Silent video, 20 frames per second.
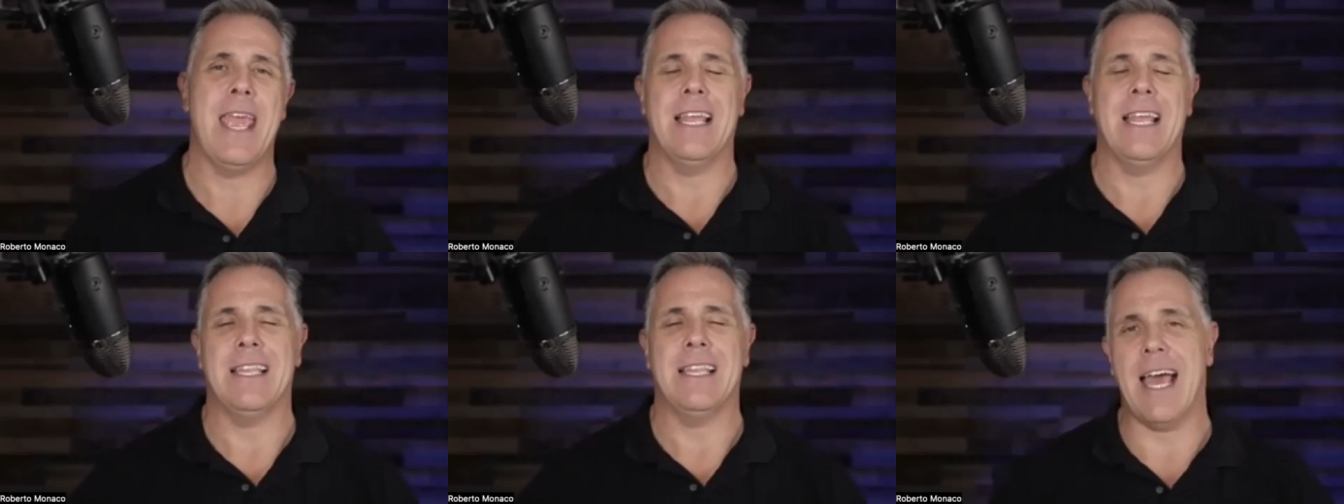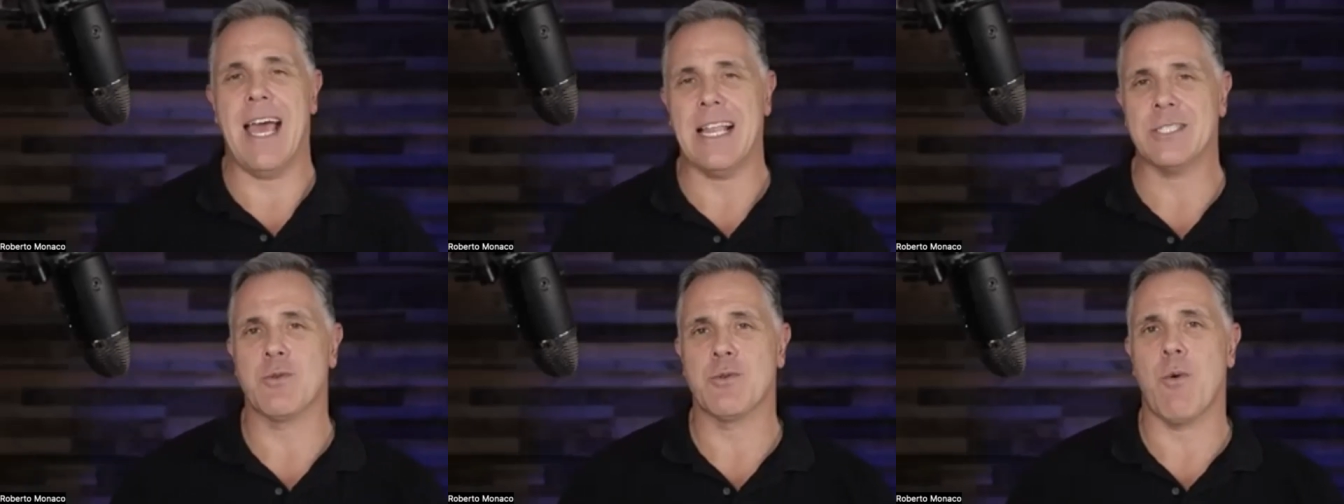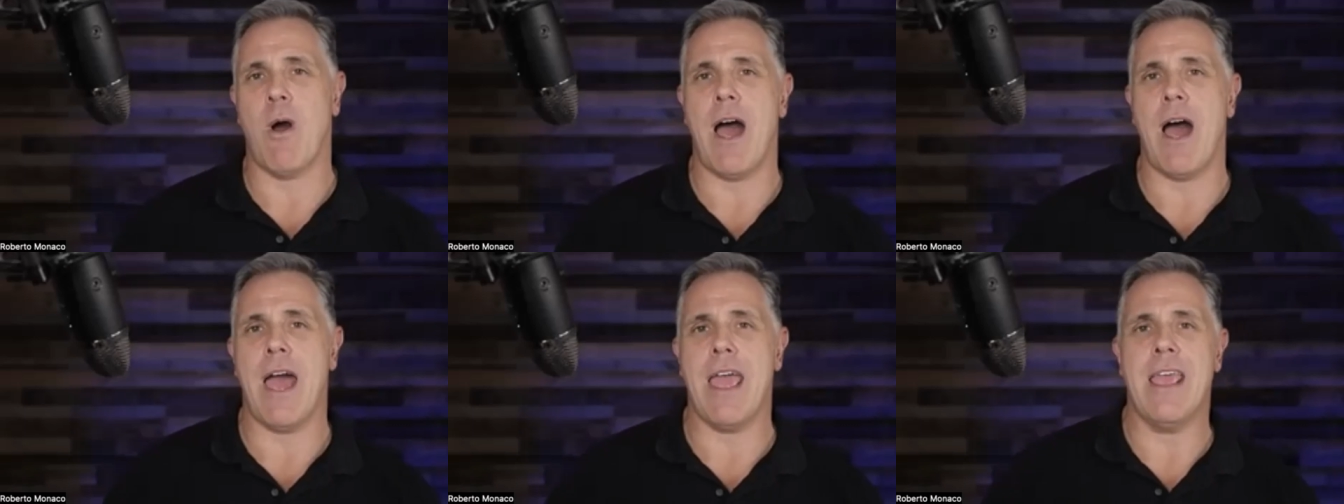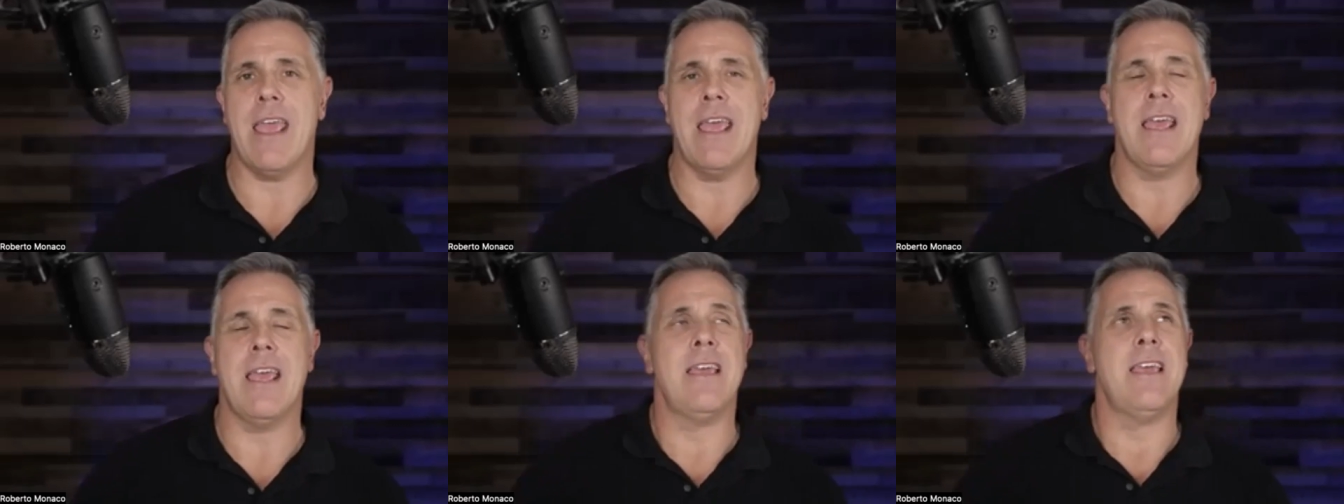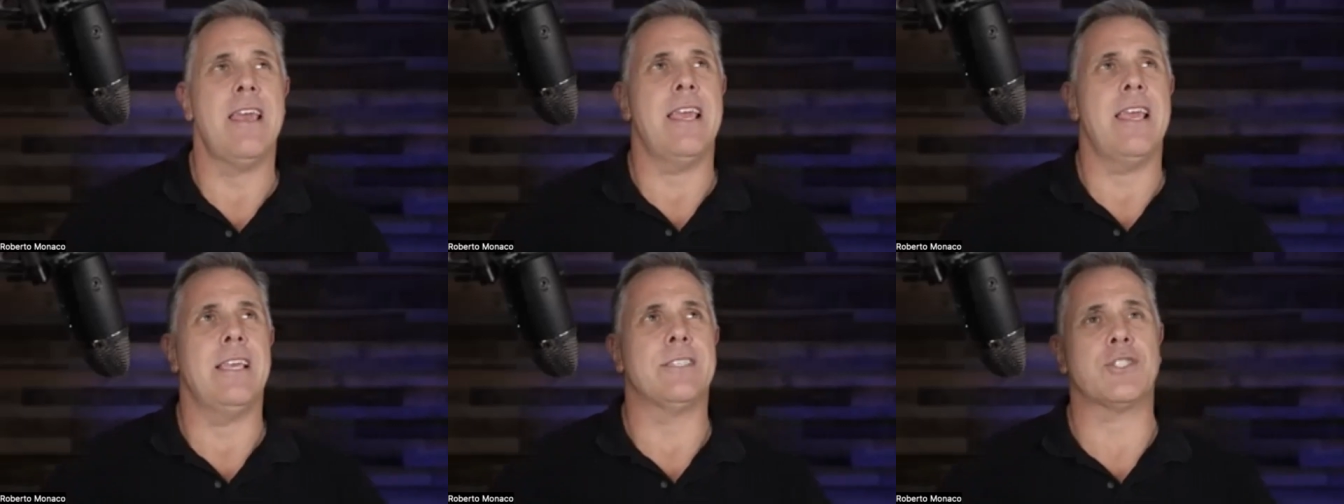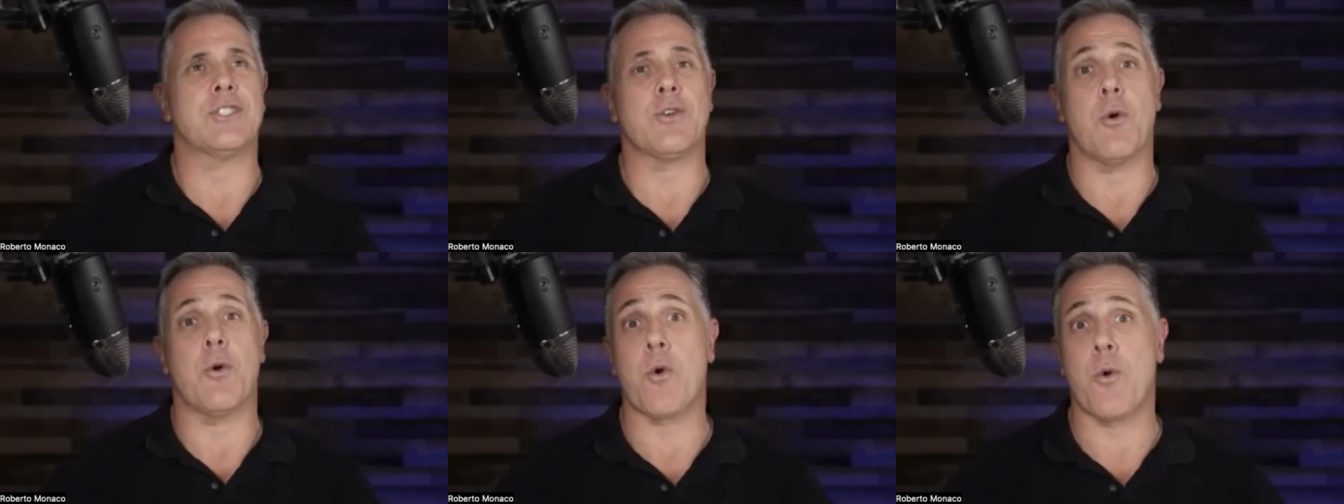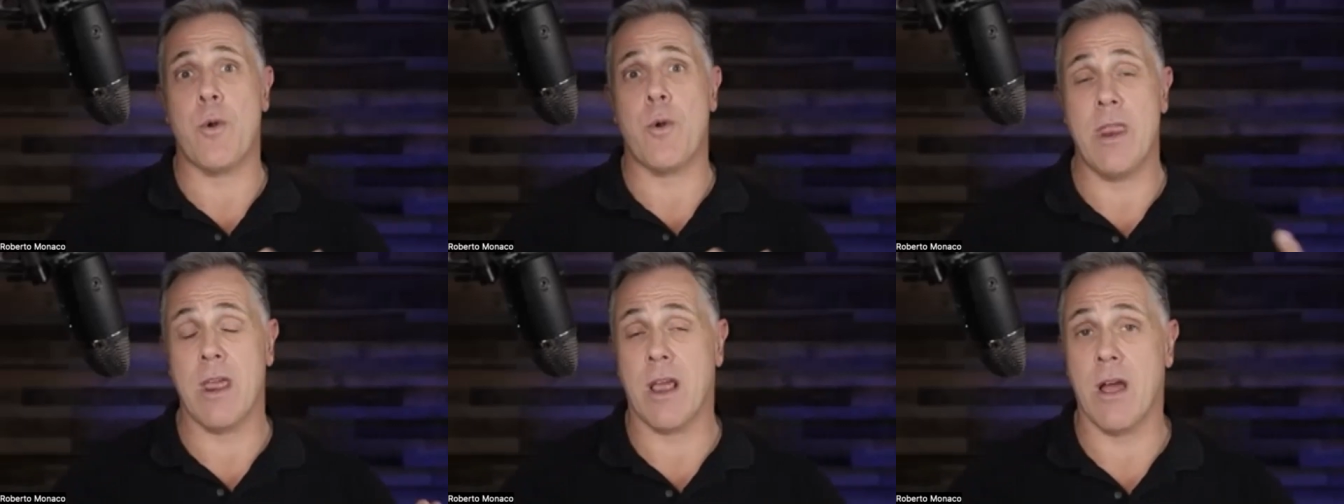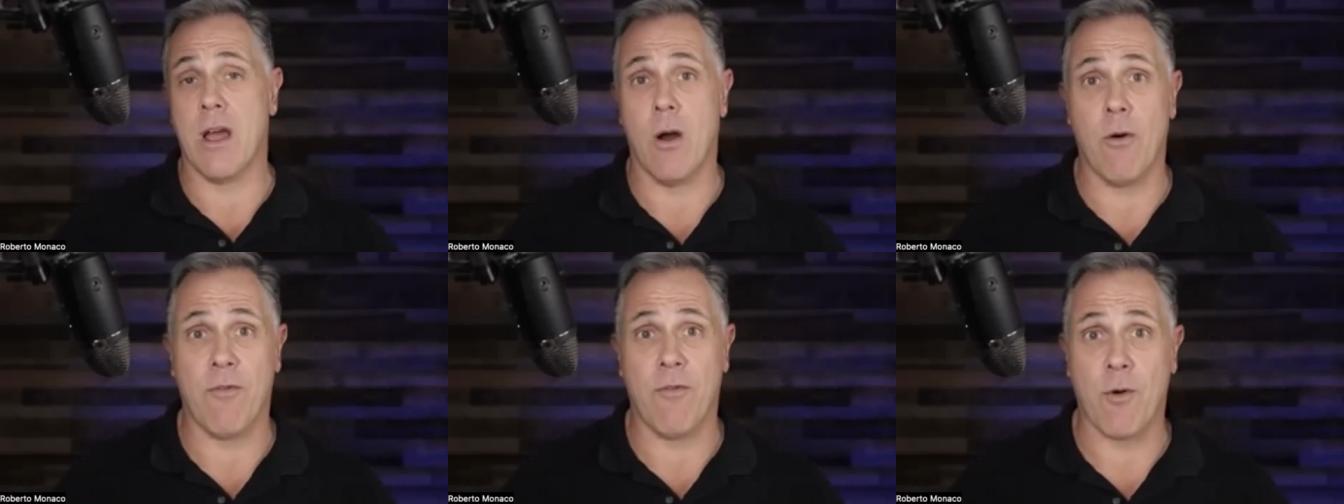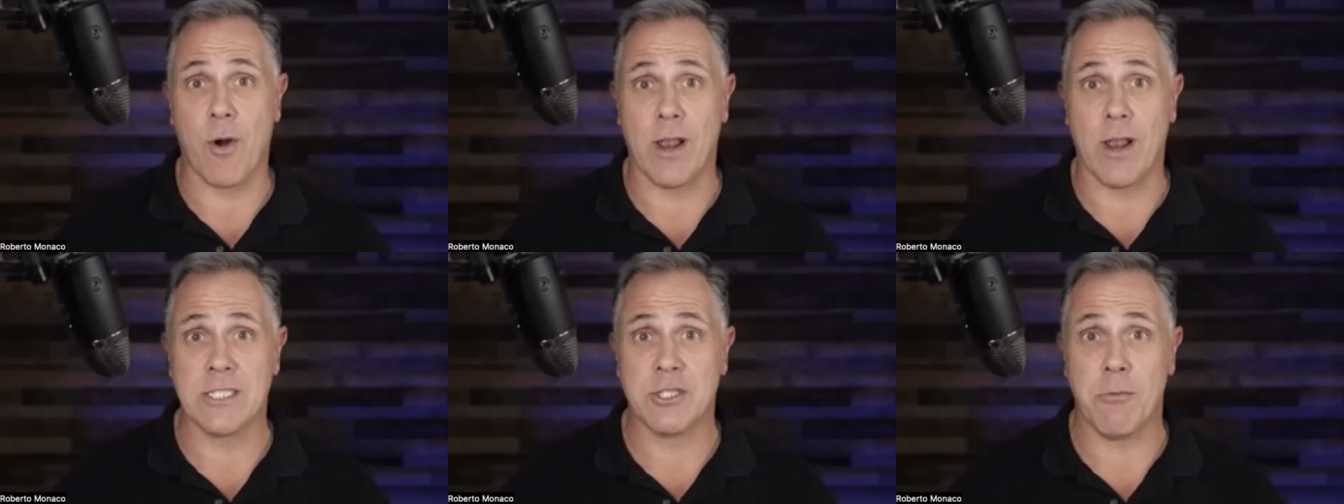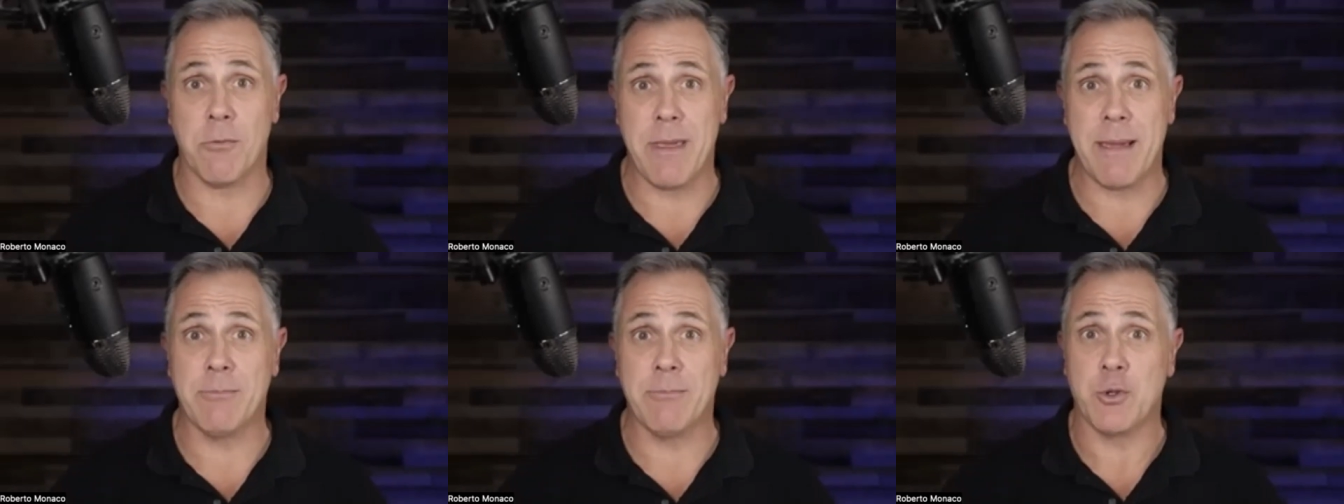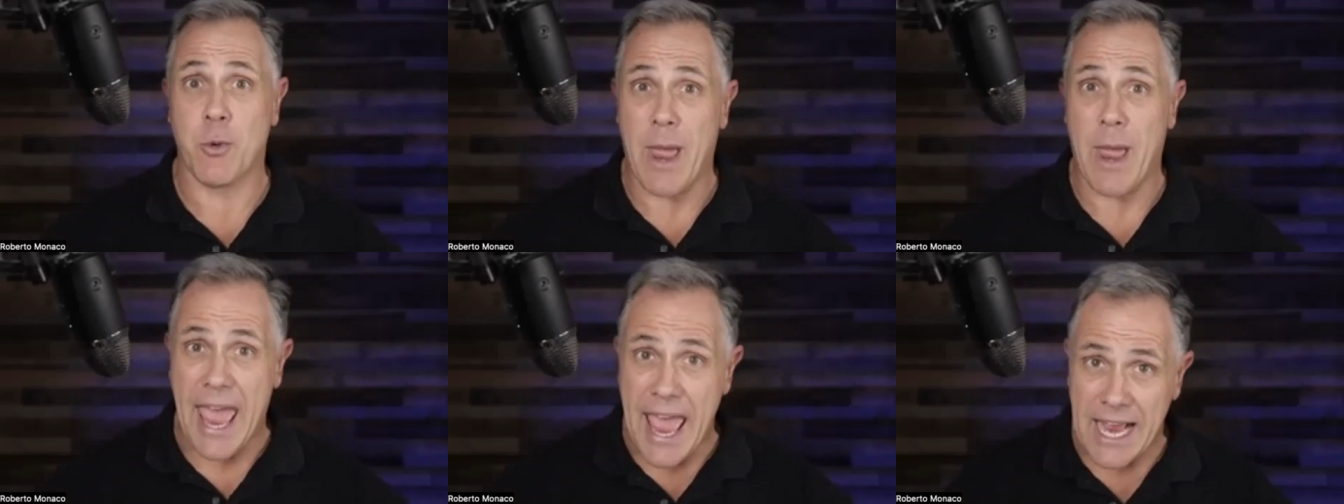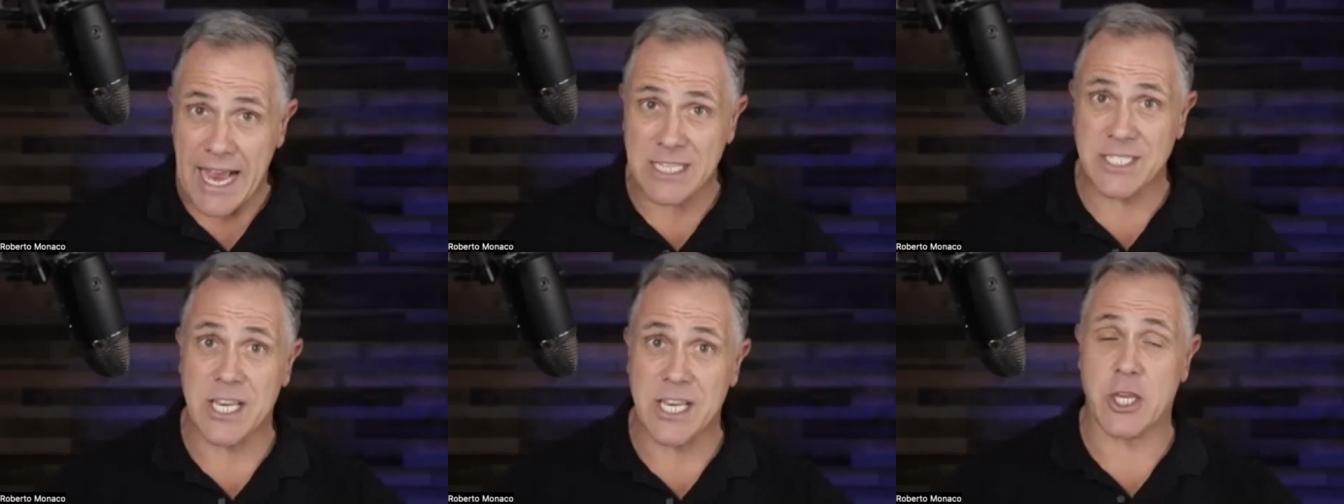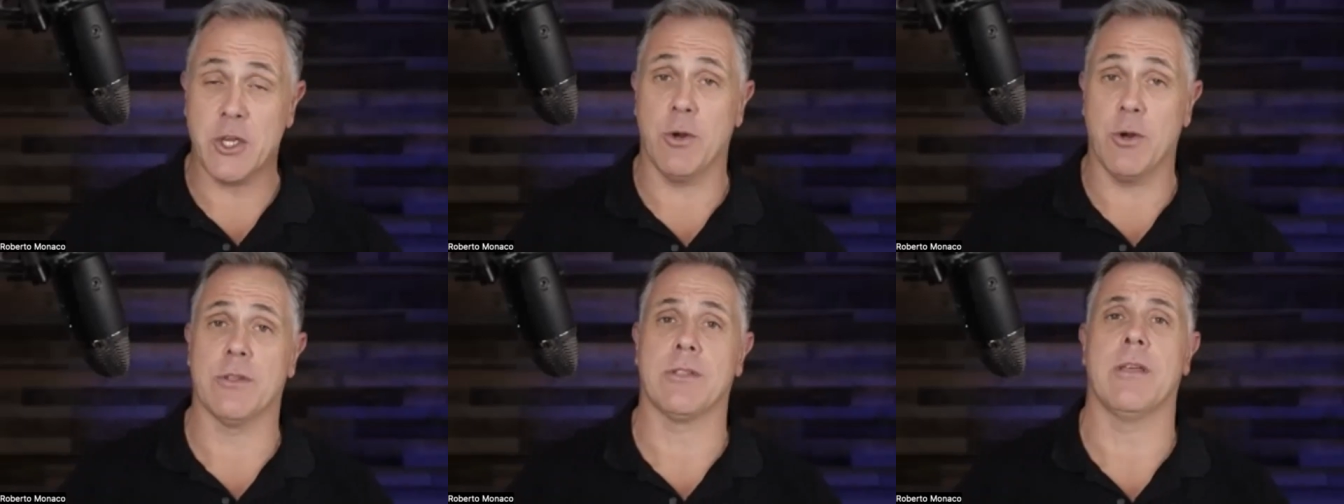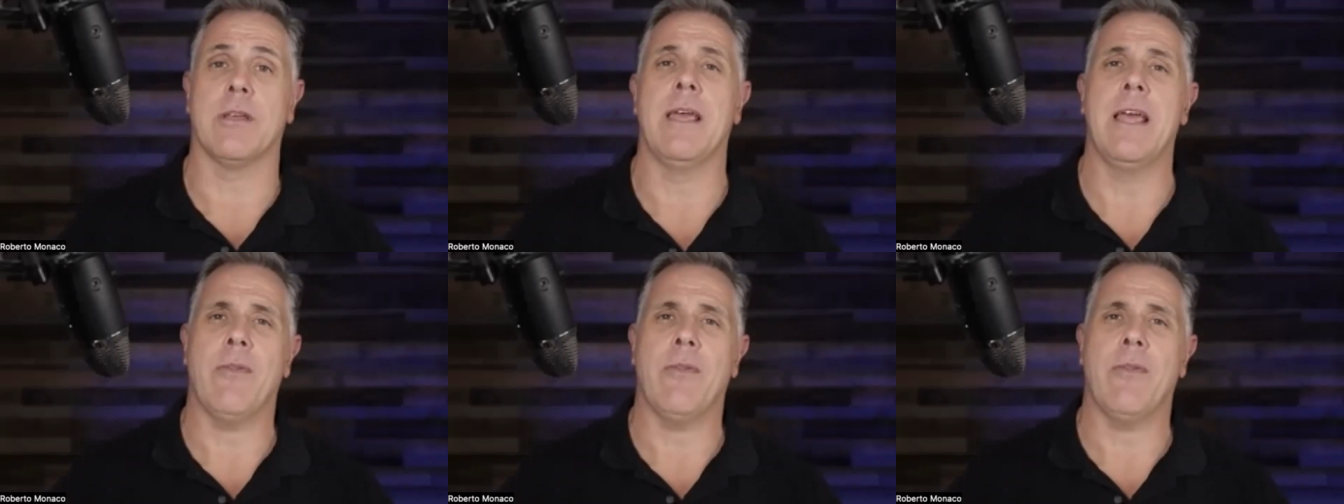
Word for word: that's why it's so critical for us to be able to execute